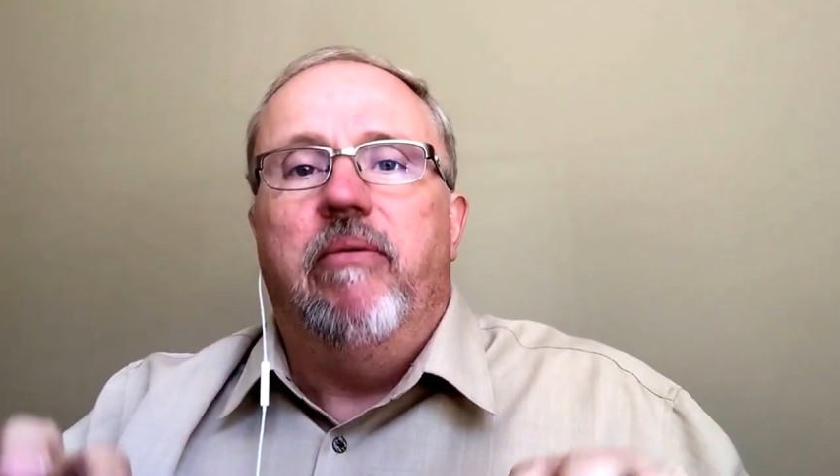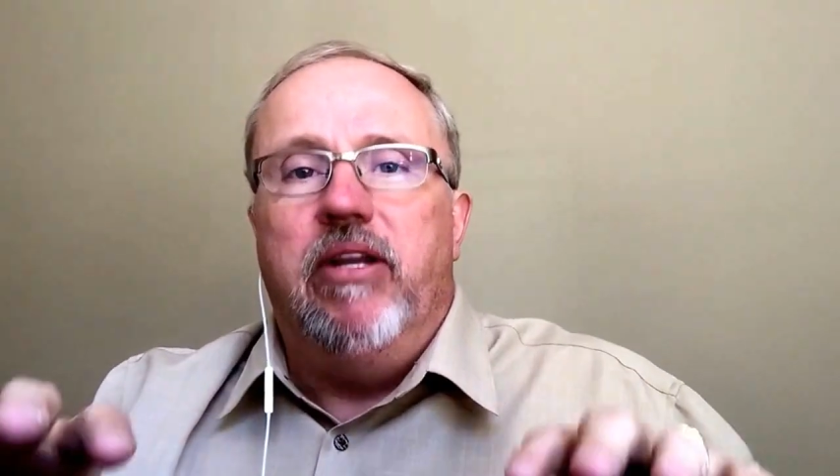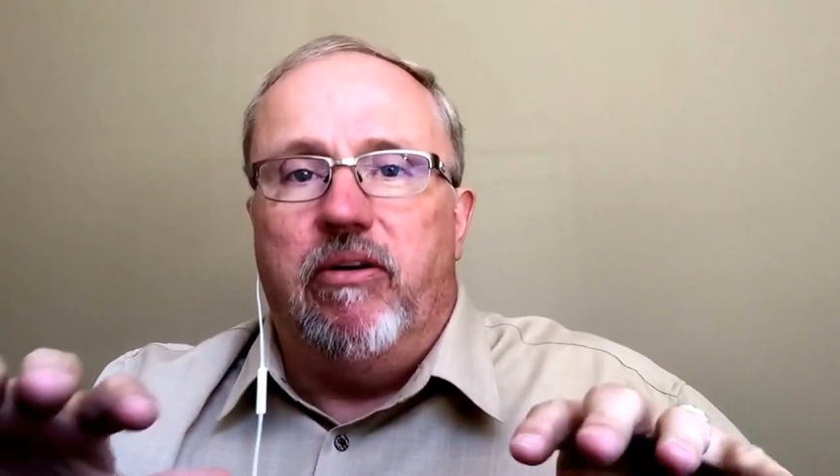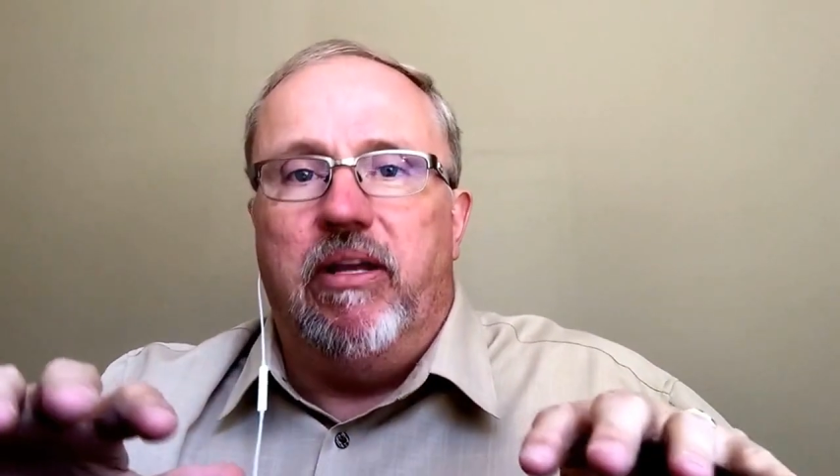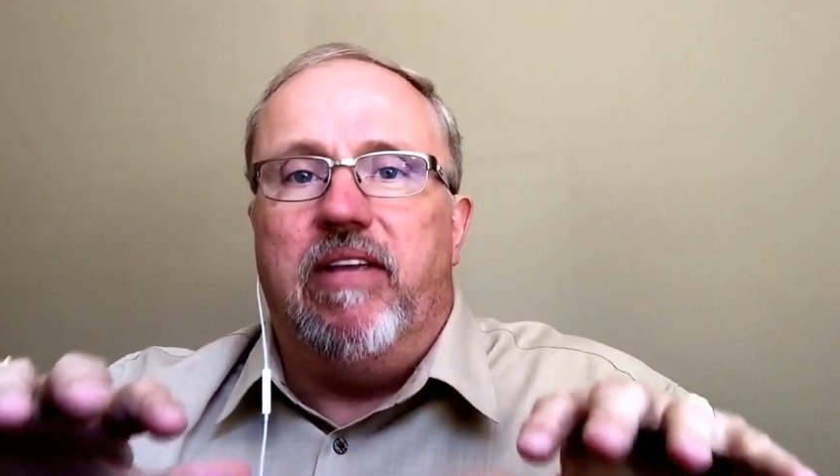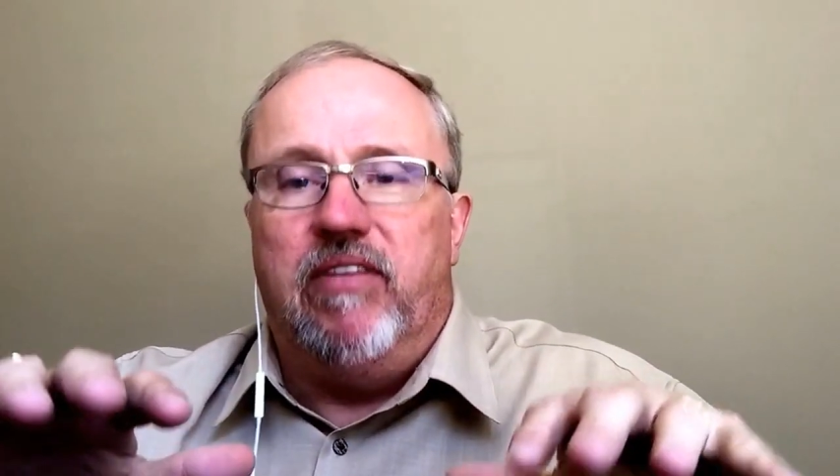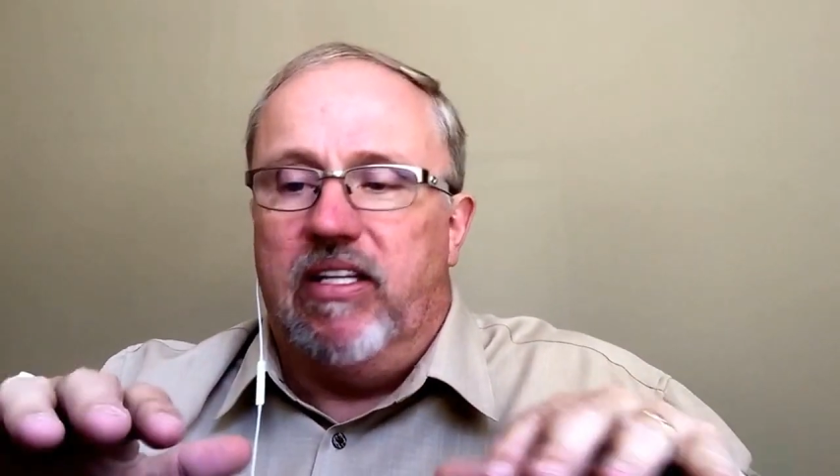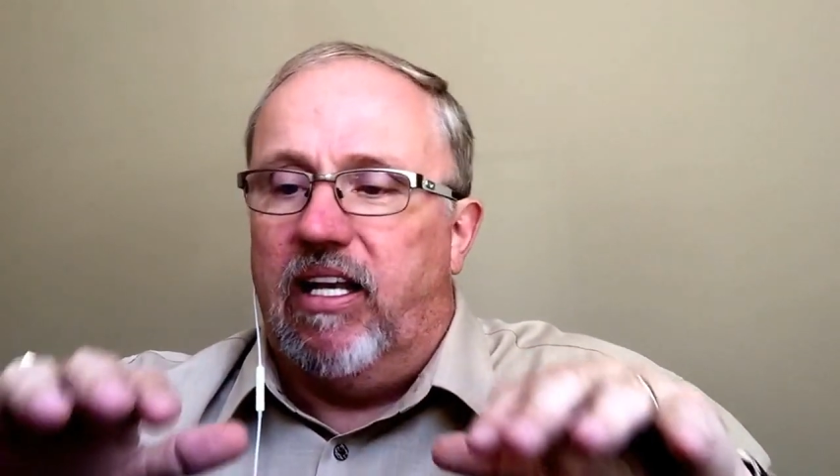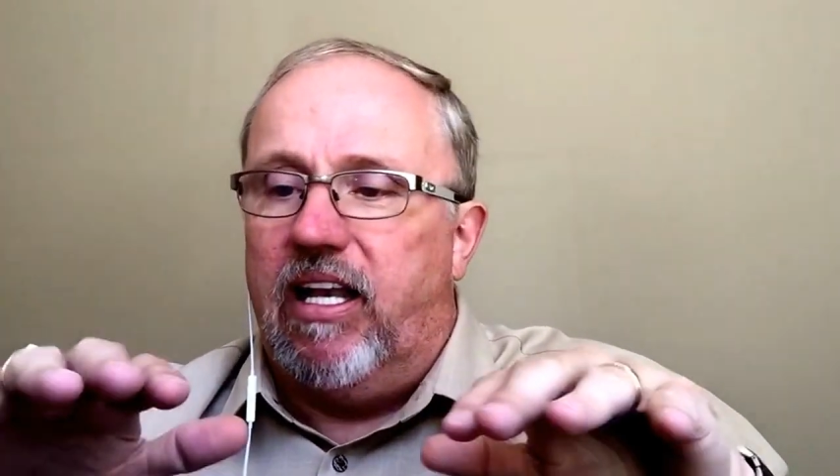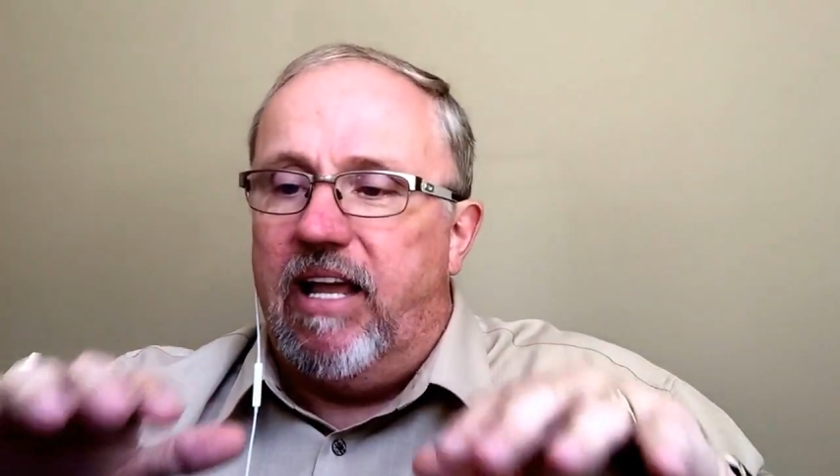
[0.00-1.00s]
We know even
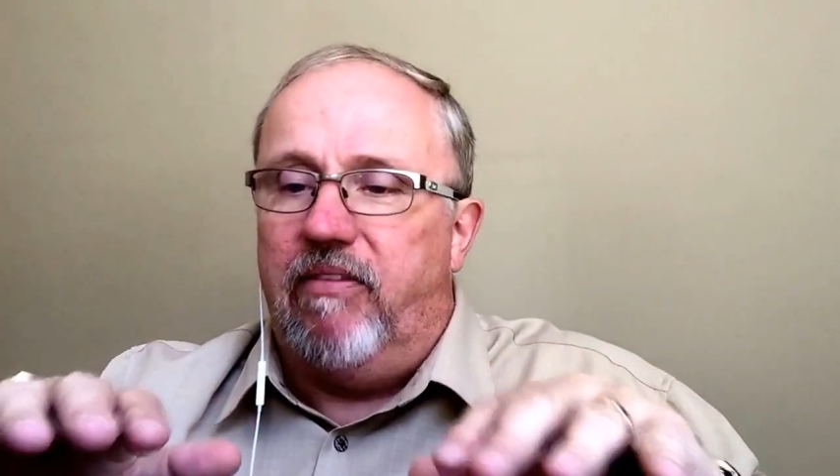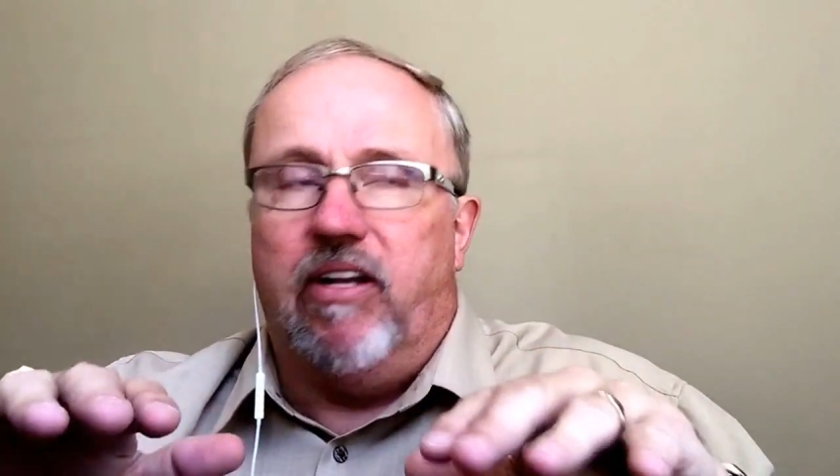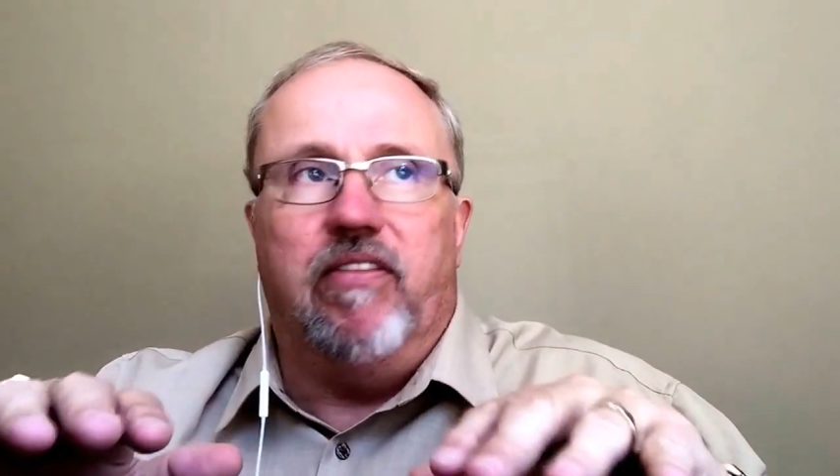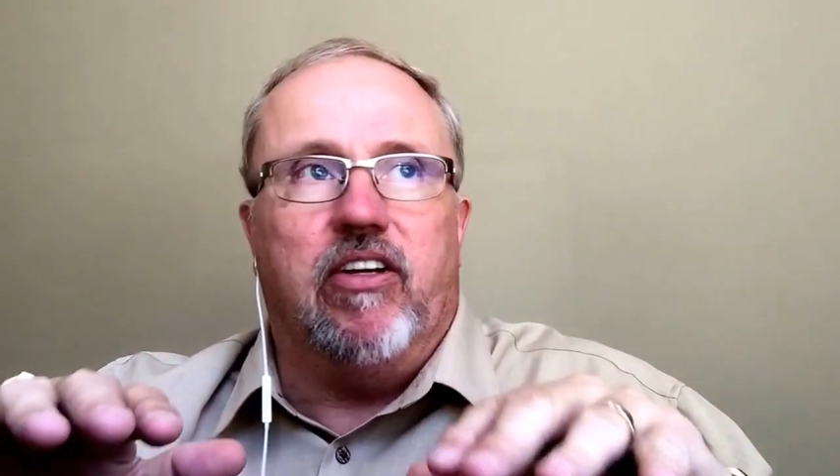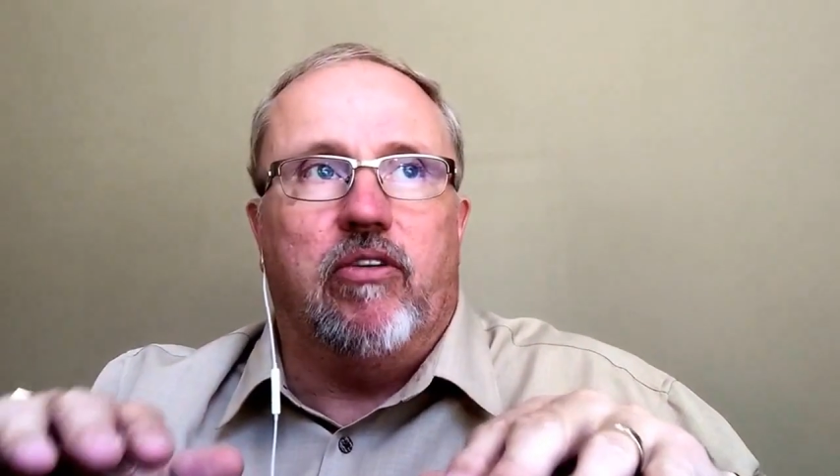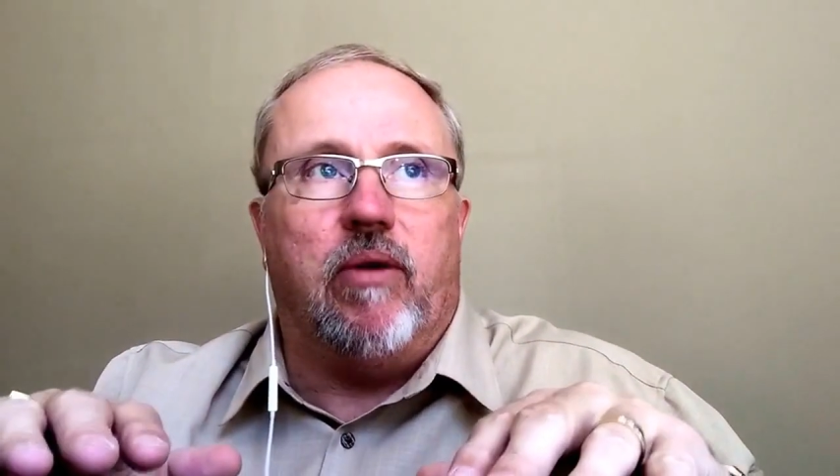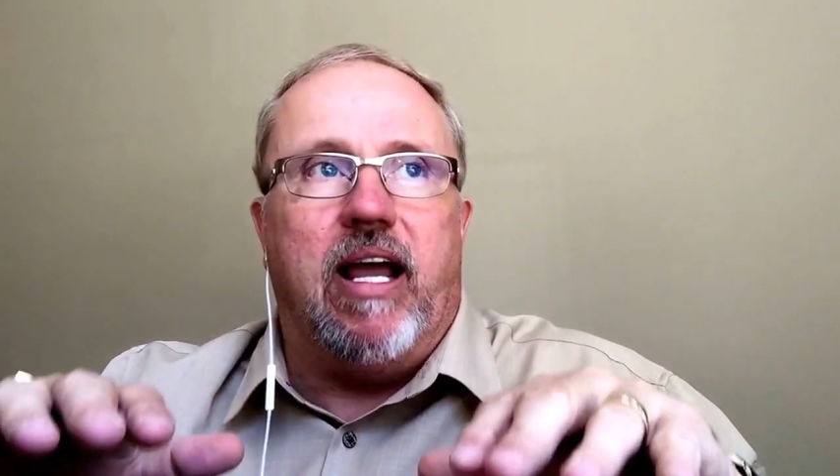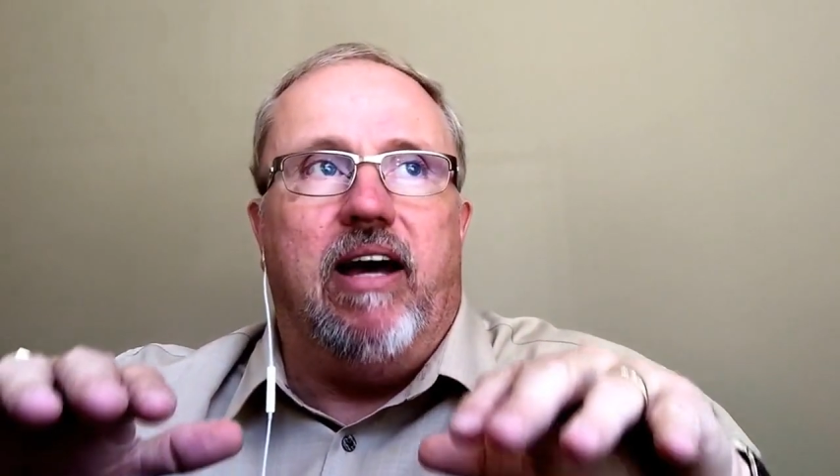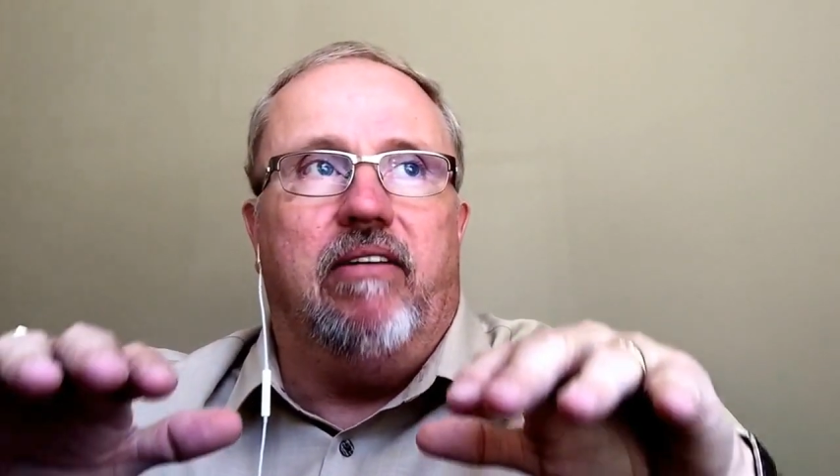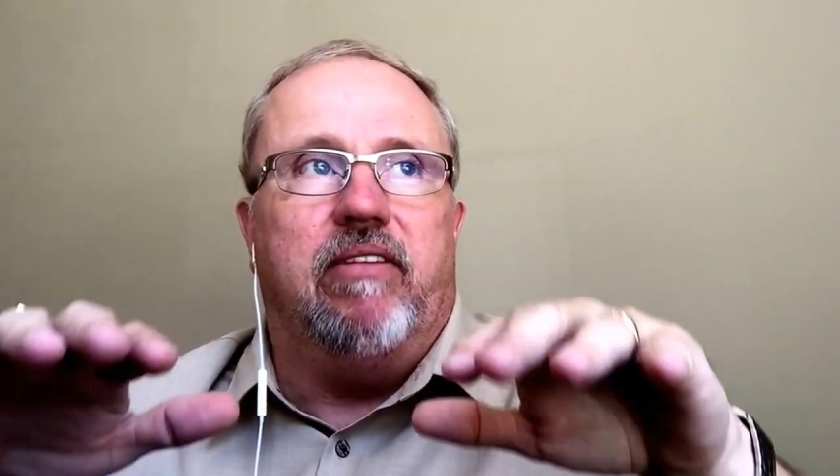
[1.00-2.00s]
the level of the
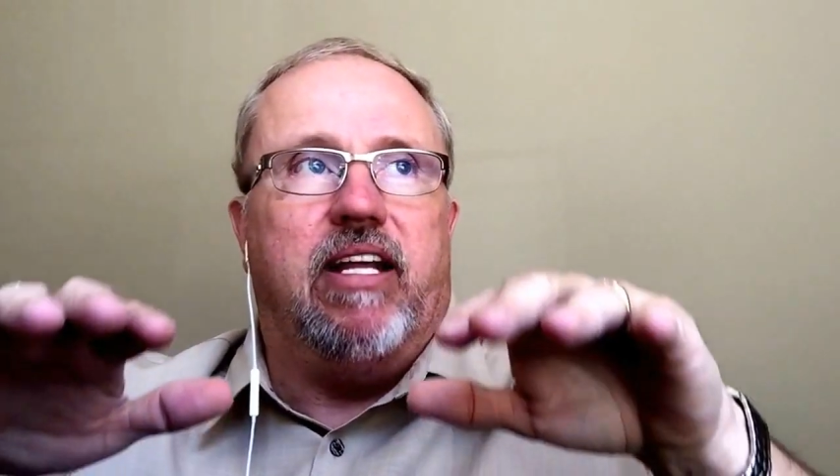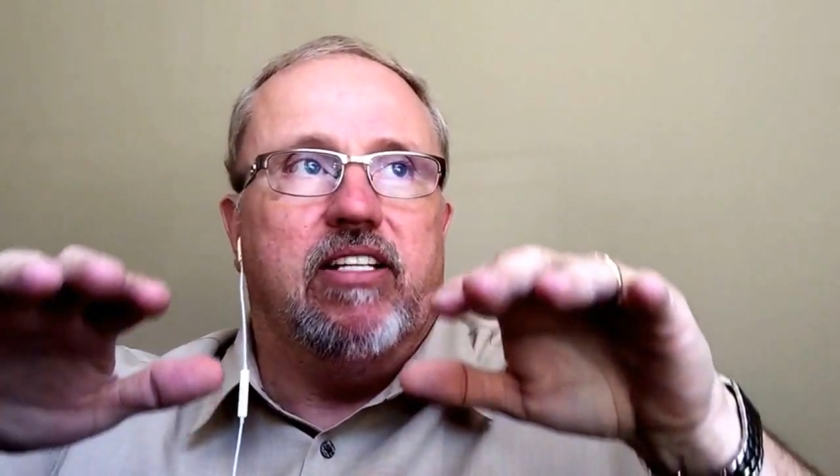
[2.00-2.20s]
ground